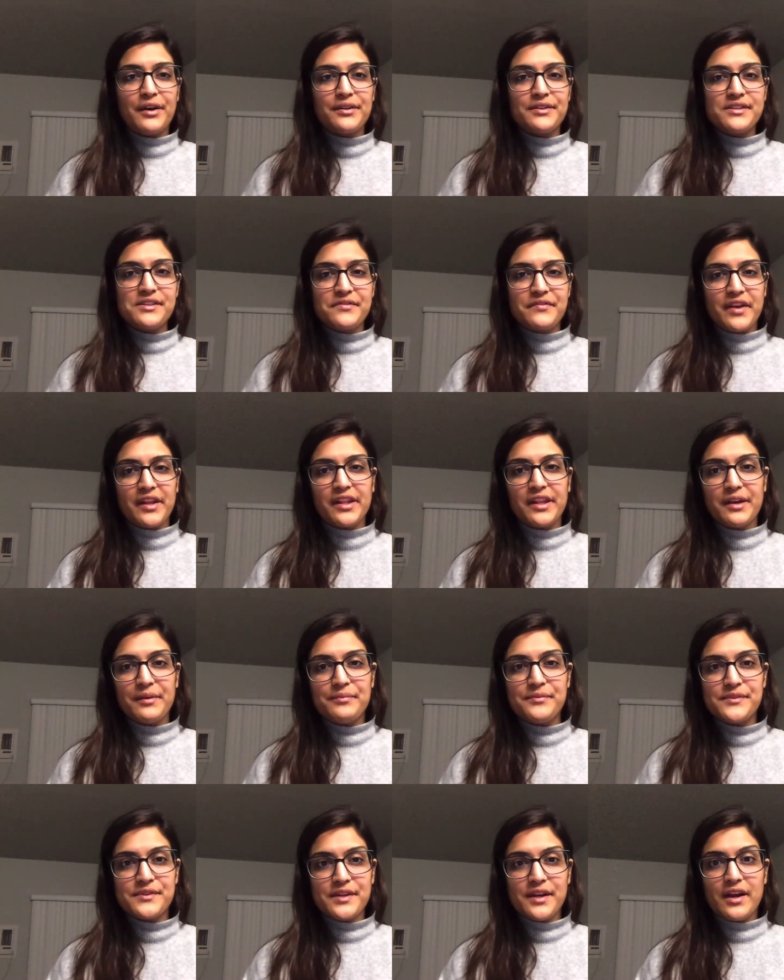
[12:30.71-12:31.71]

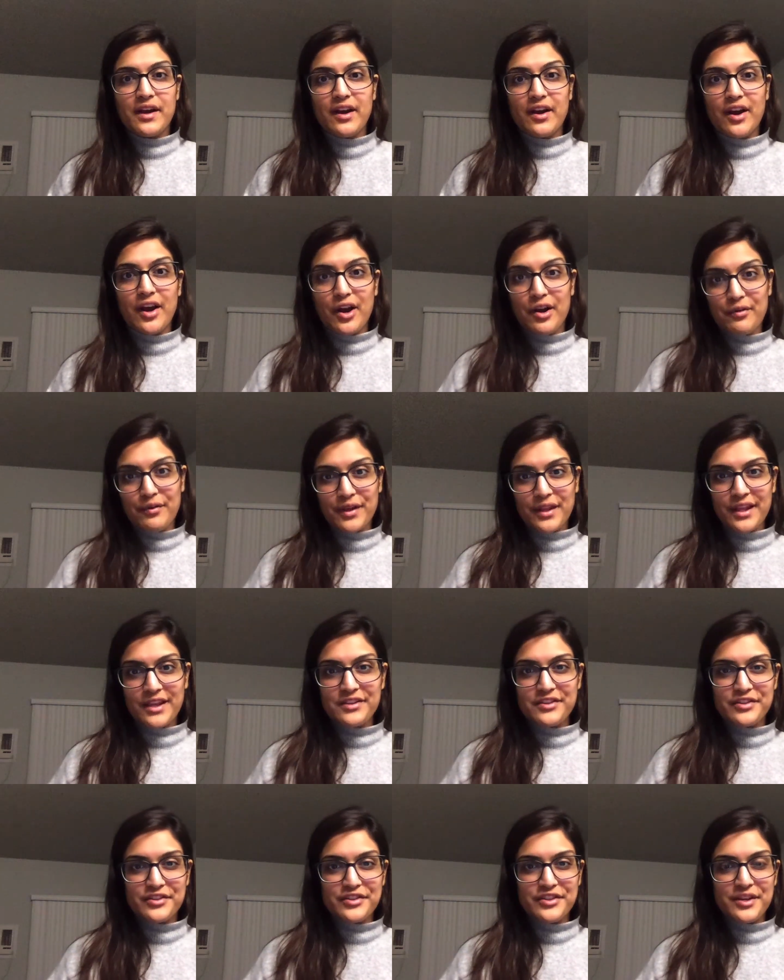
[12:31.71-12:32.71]
developed our
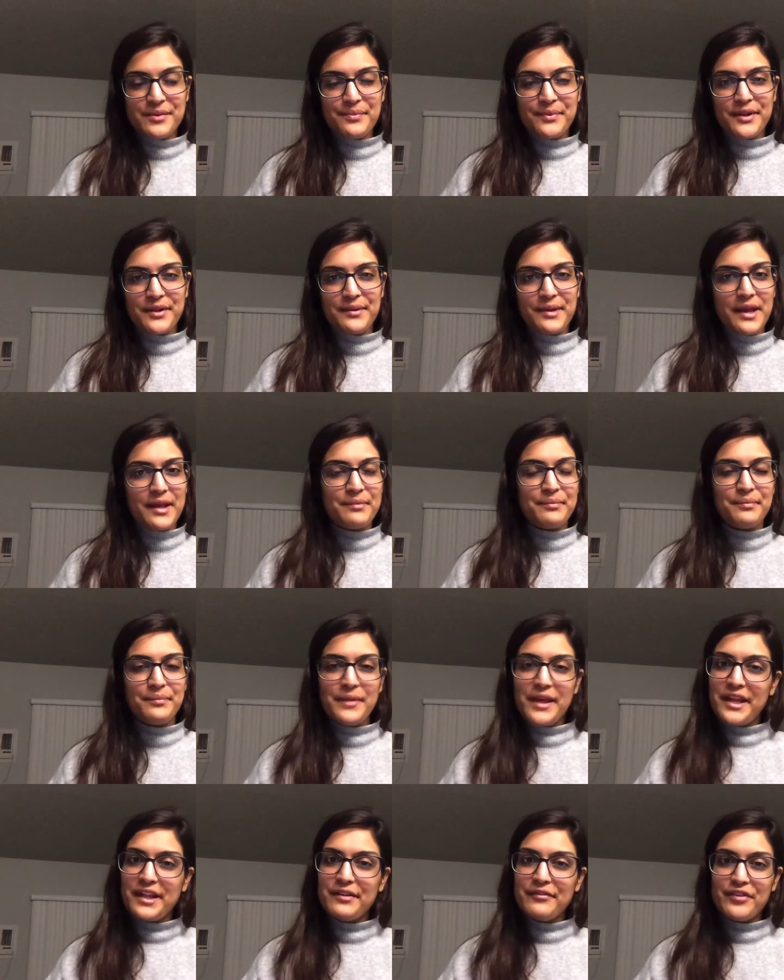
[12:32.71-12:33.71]
relationship and
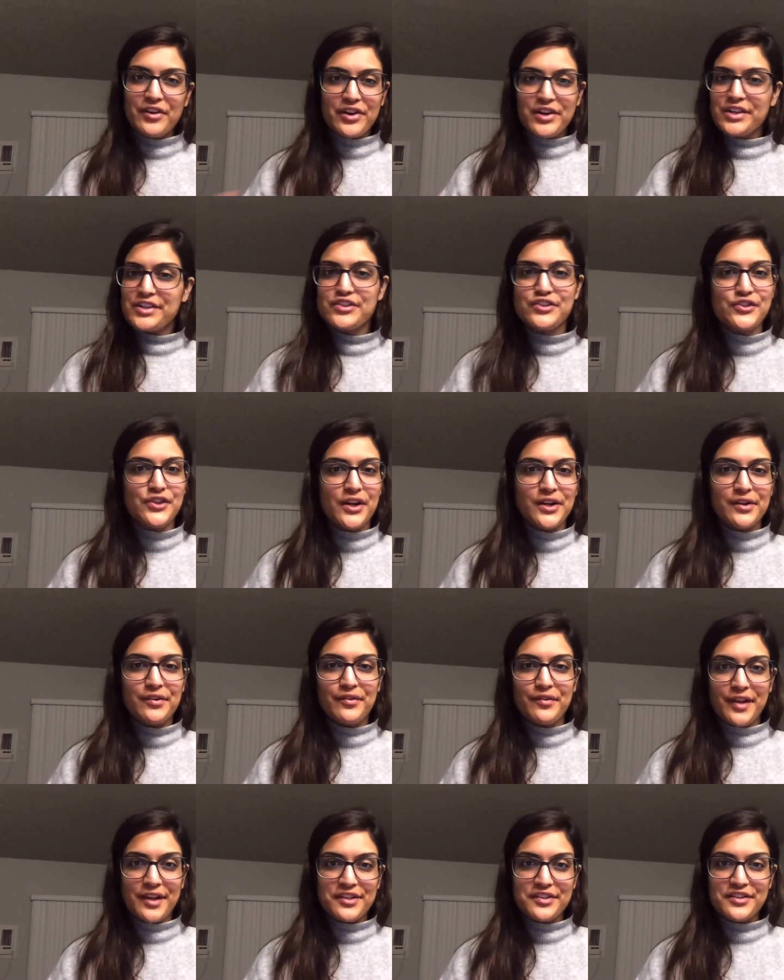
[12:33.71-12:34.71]
made a very strong
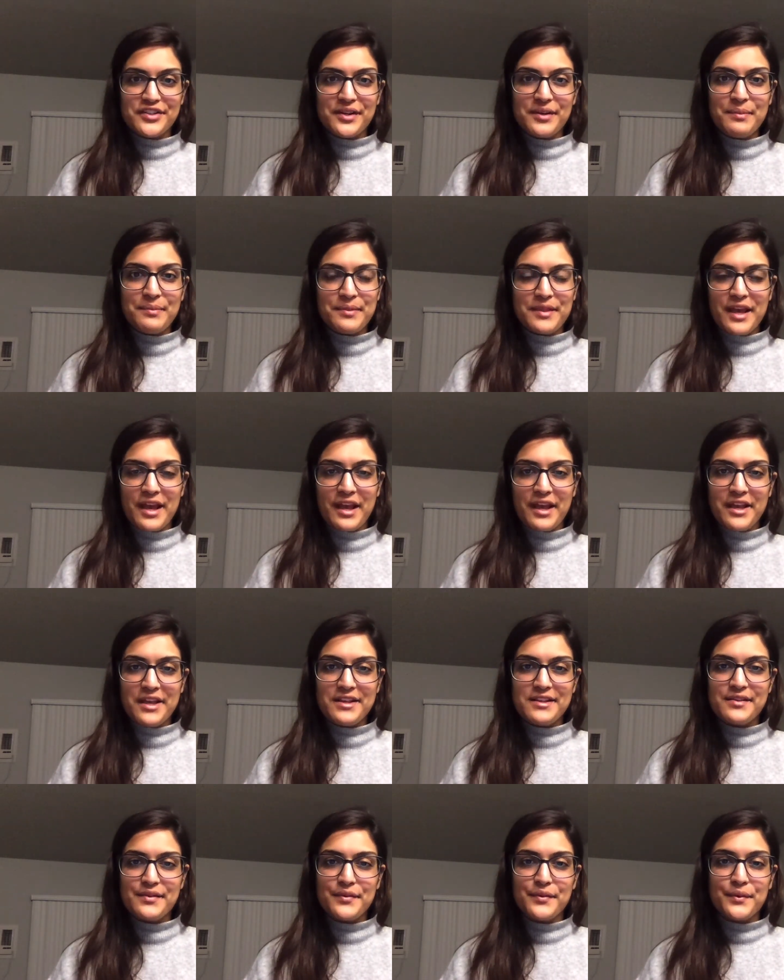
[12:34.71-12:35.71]
friendship that
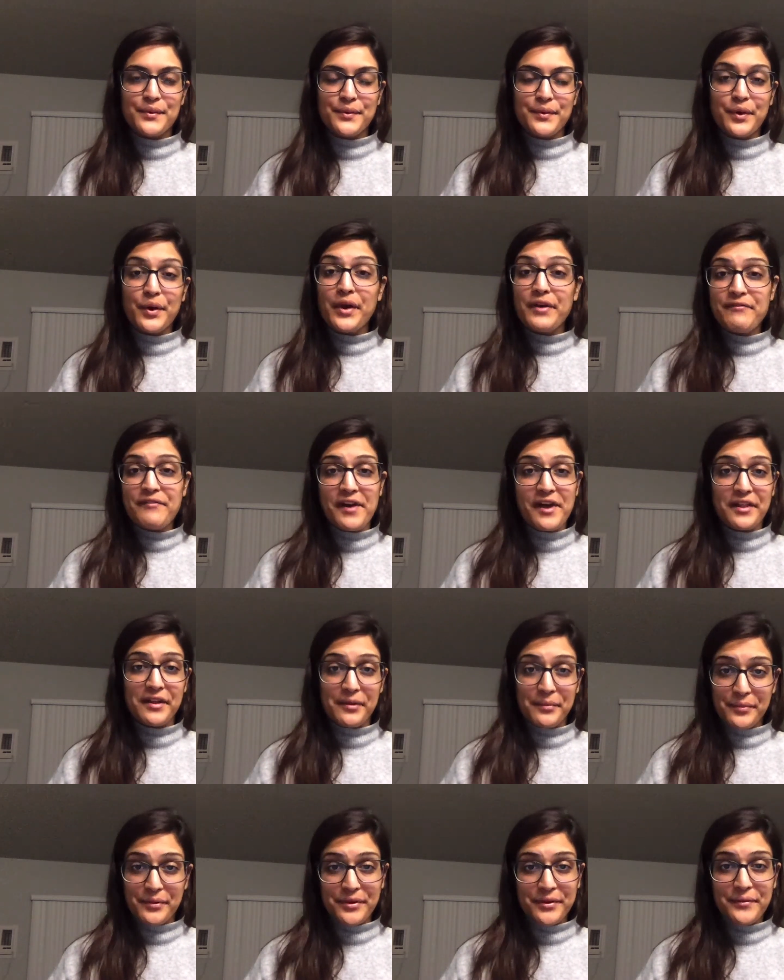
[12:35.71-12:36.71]
is quite
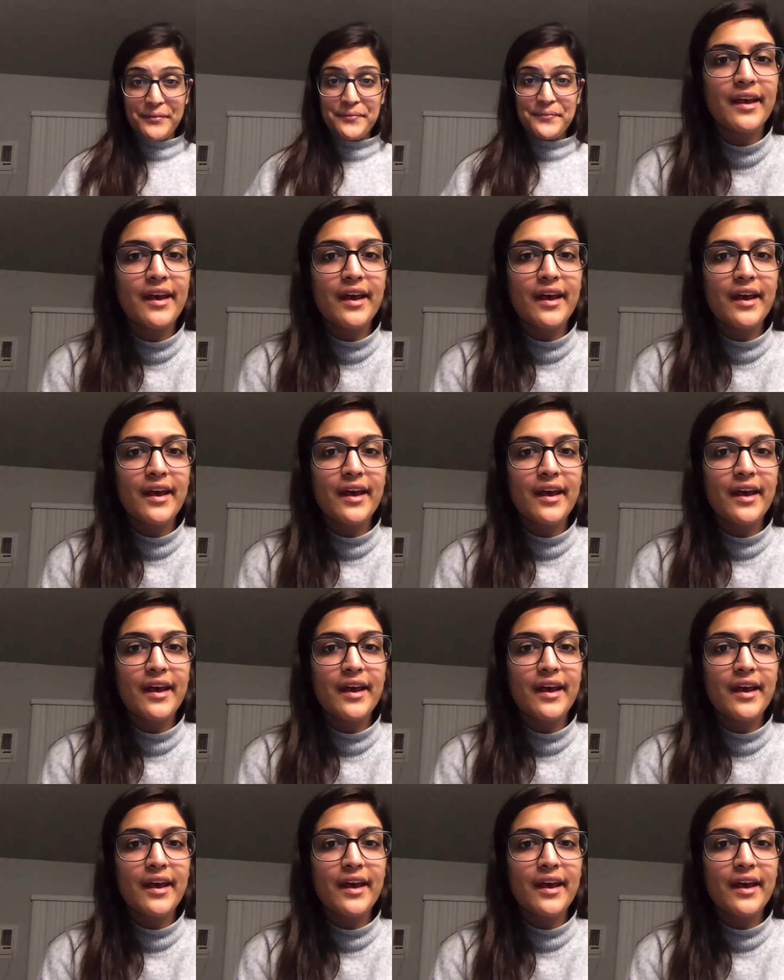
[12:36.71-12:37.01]
valuable.